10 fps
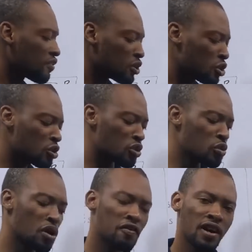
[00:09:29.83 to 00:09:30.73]
for those
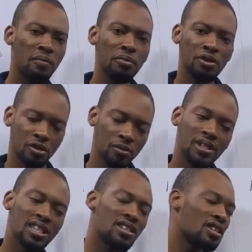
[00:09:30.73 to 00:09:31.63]
who offer both
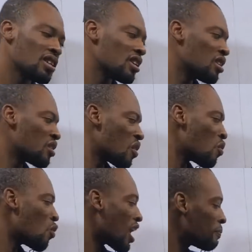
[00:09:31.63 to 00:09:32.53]
subjects,
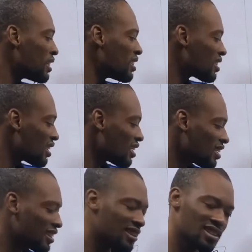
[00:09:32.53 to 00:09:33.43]
we will happily
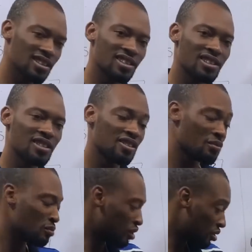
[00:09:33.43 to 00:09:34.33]
say 8.
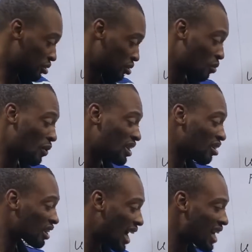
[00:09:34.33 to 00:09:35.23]
But we are
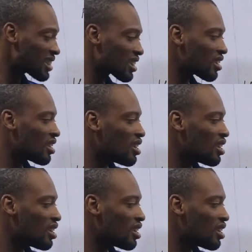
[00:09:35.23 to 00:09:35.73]
not asked.